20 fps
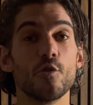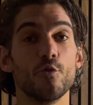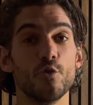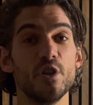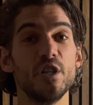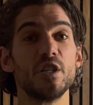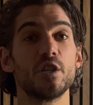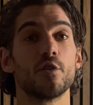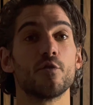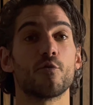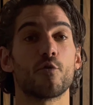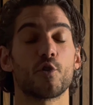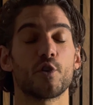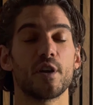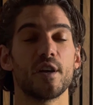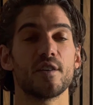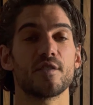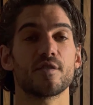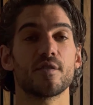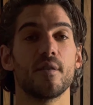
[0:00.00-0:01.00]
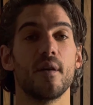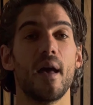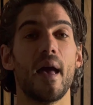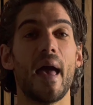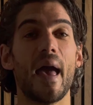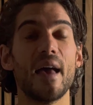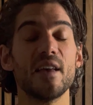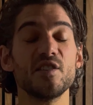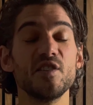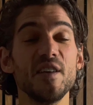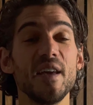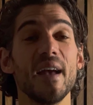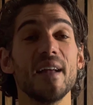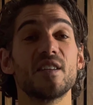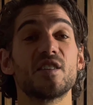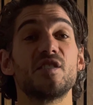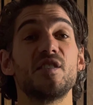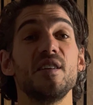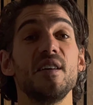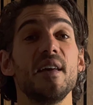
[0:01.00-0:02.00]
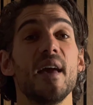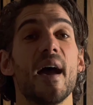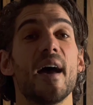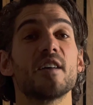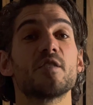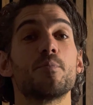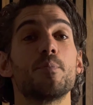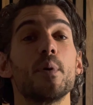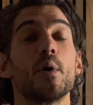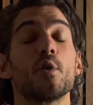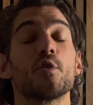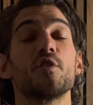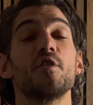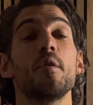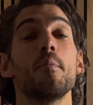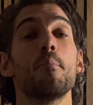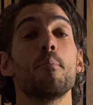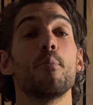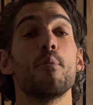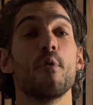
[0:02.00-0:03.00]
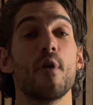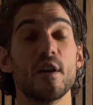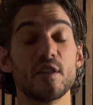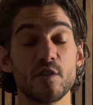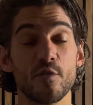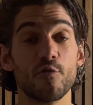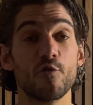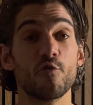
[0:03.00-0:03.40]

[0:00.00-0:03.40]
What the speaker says: reason for this. SCHD has built an impressive